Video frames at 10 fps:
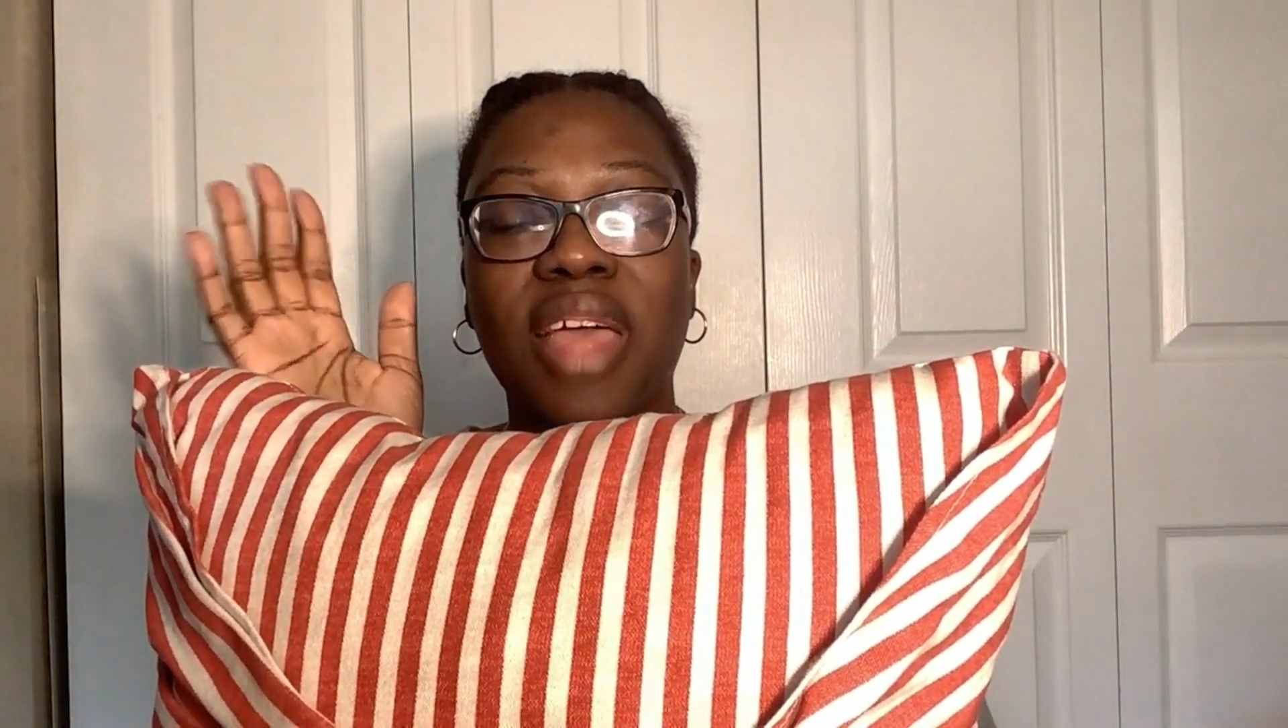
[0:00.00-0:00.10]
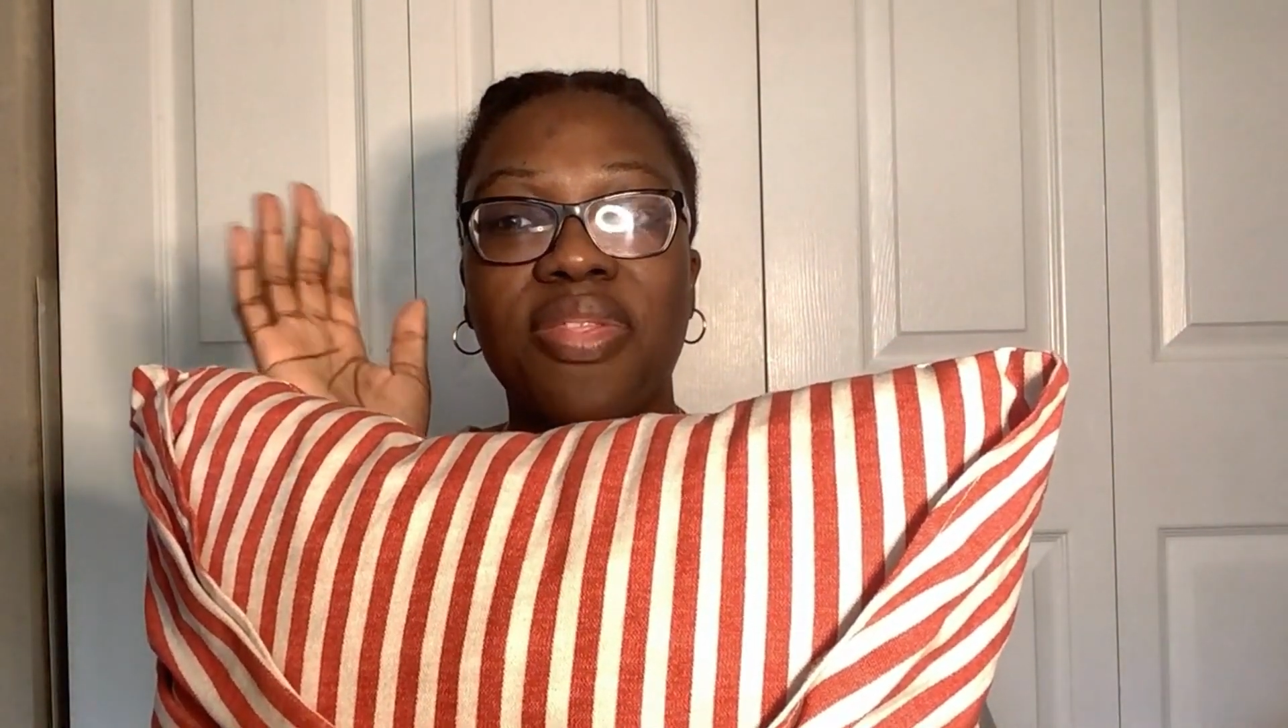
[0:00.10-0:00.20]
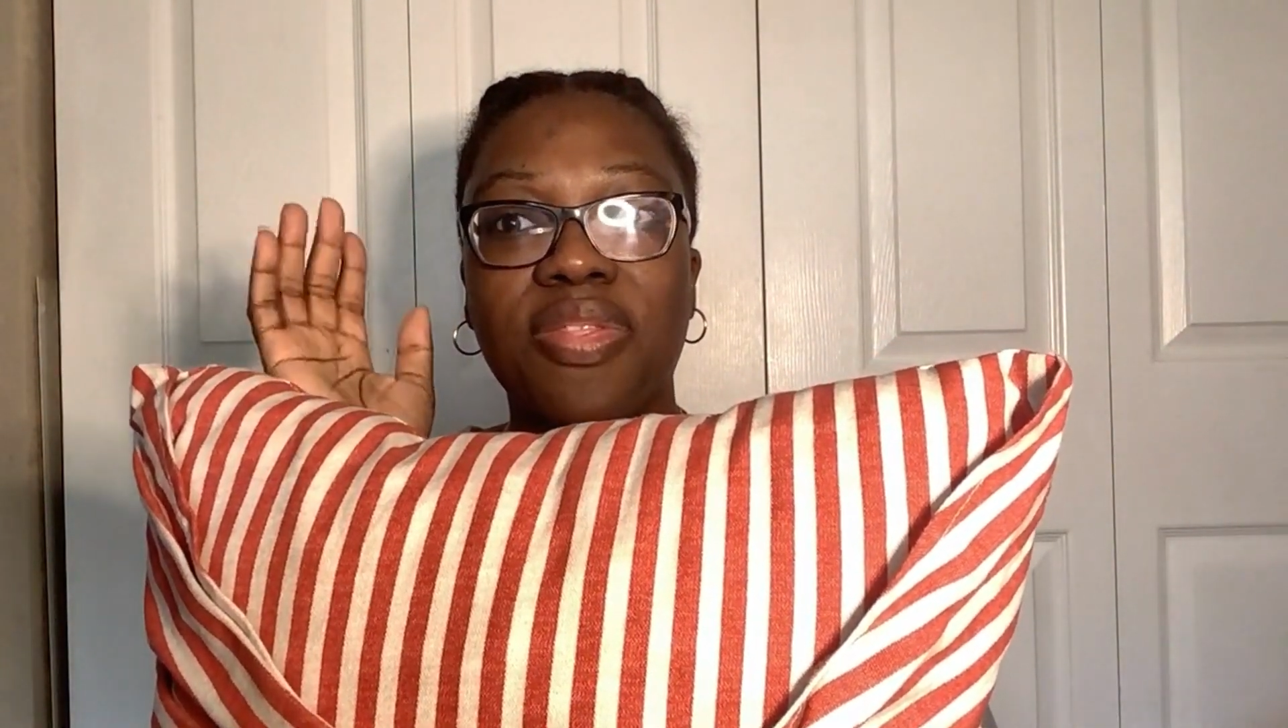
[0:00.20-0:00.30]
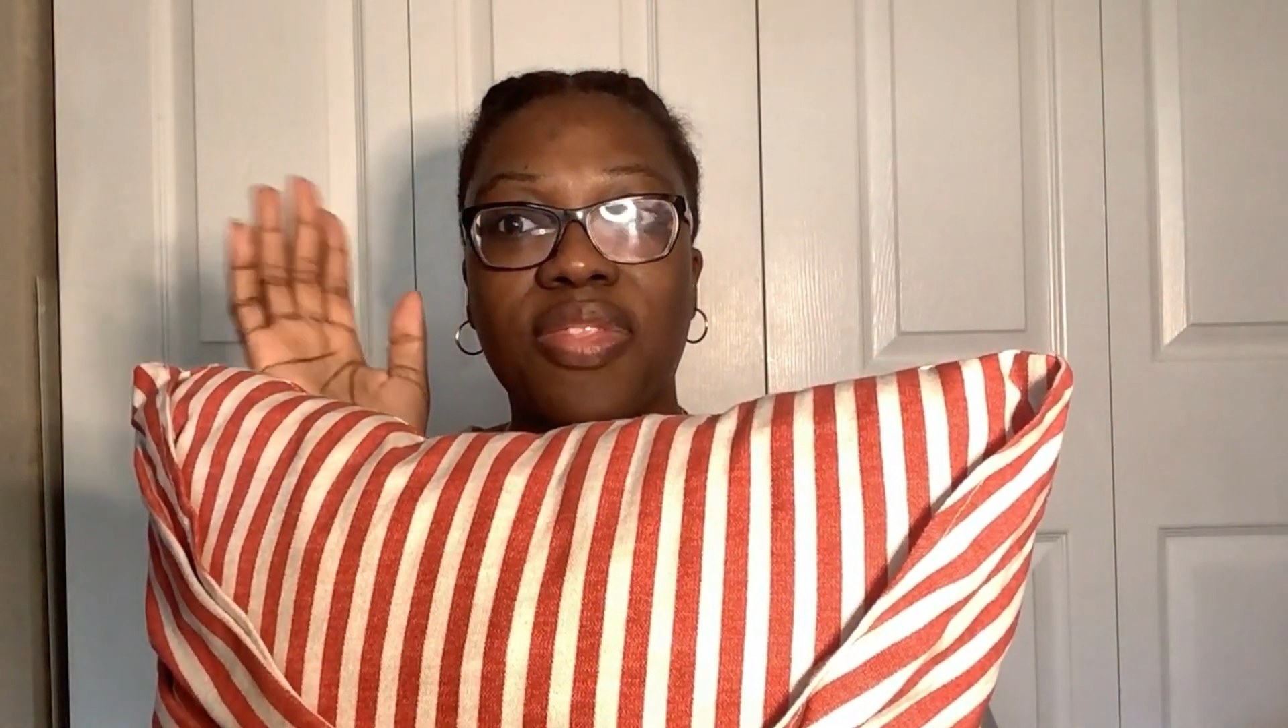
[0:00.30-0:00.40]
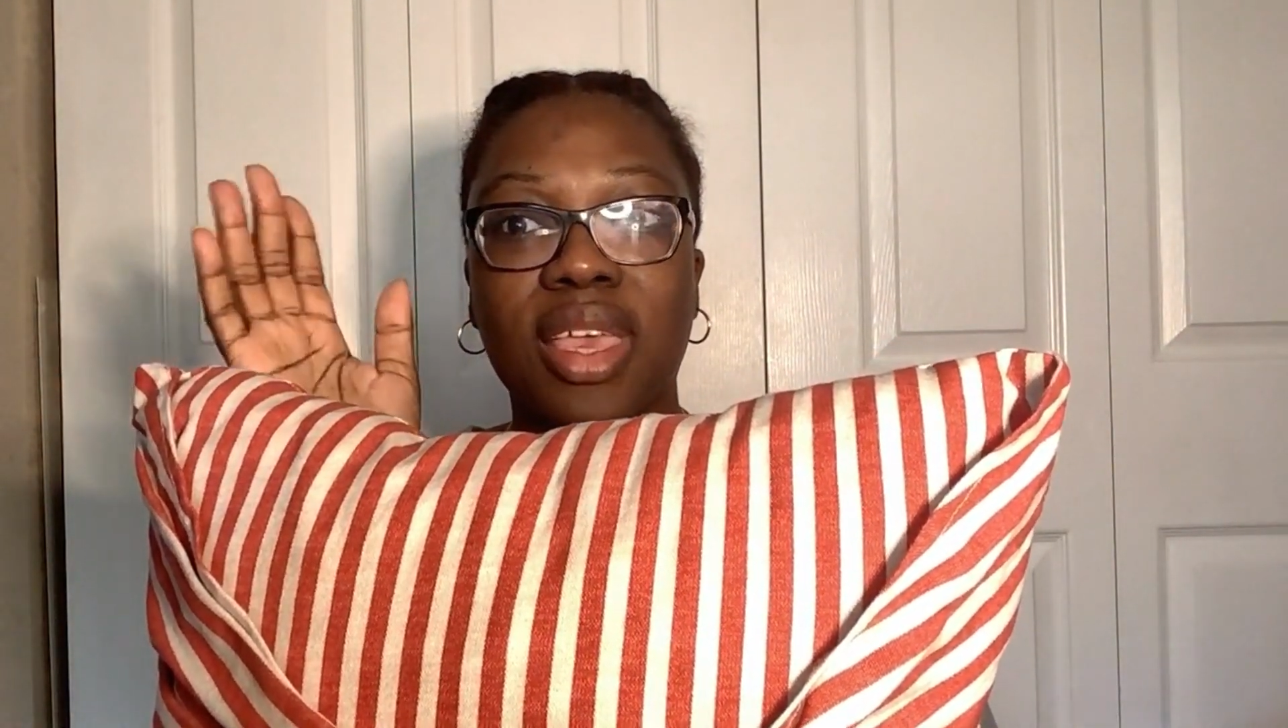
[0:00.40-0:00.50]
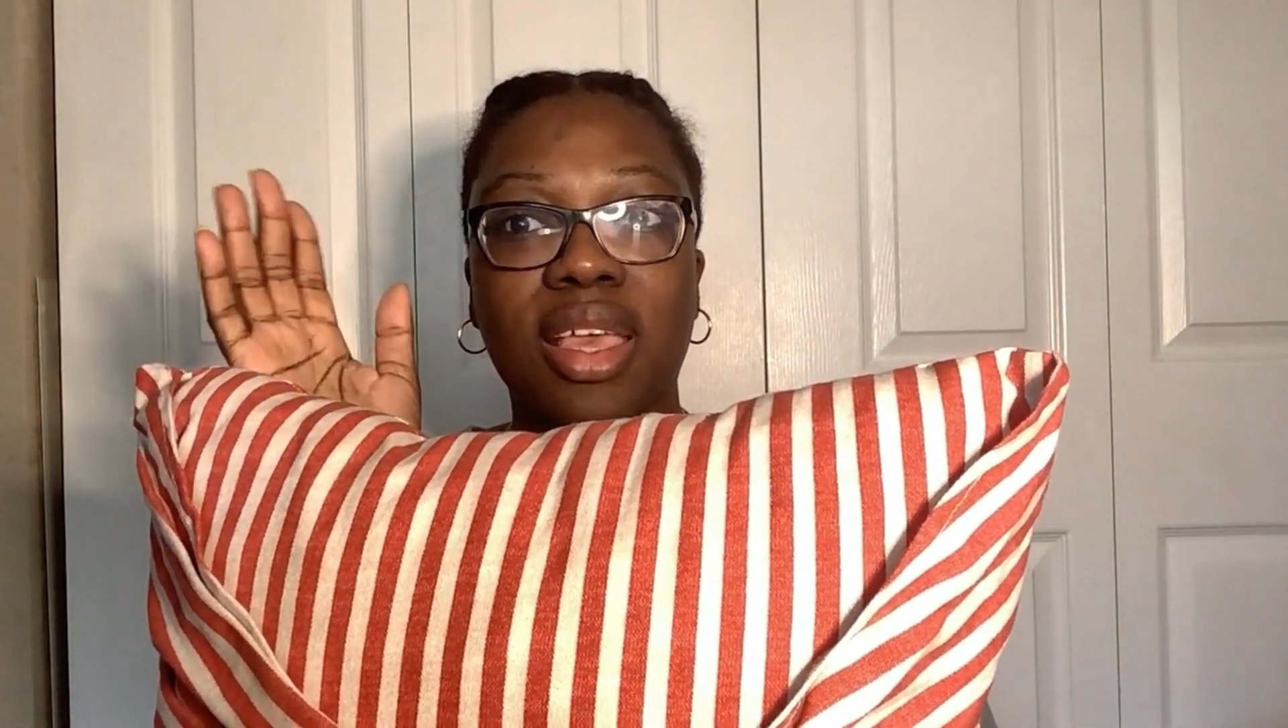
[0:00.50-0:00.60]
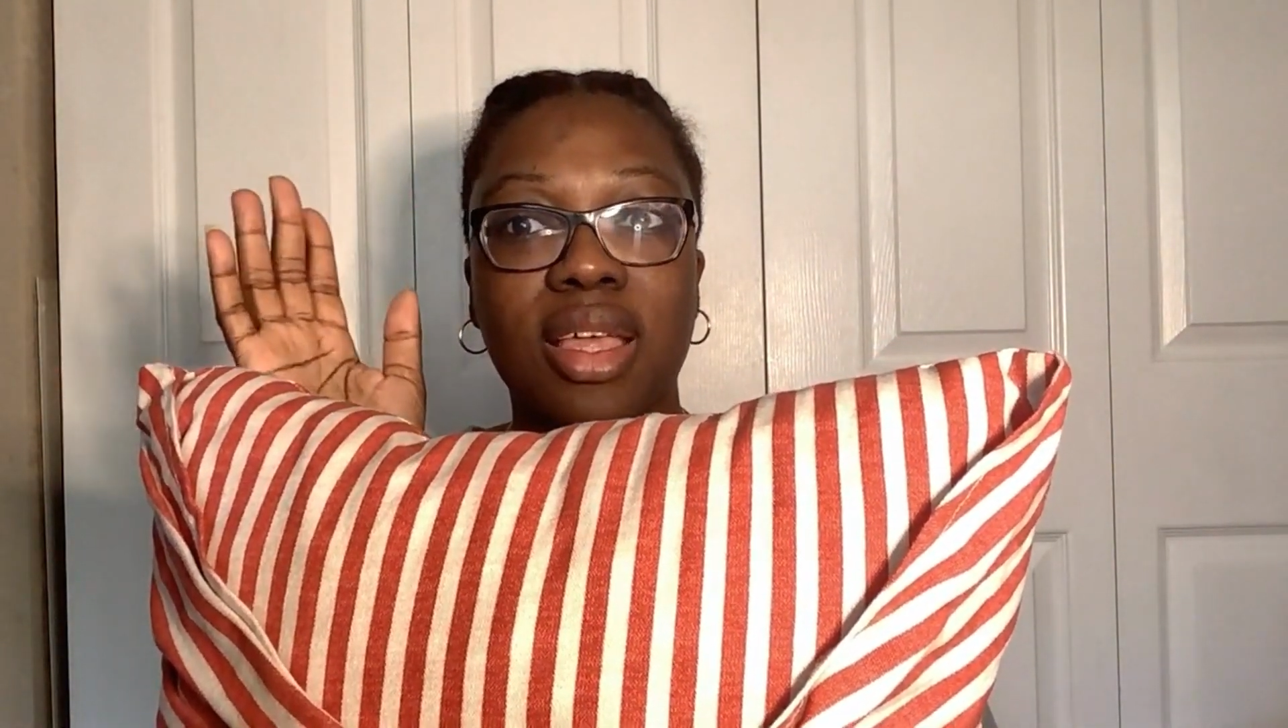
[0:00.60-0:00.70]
I think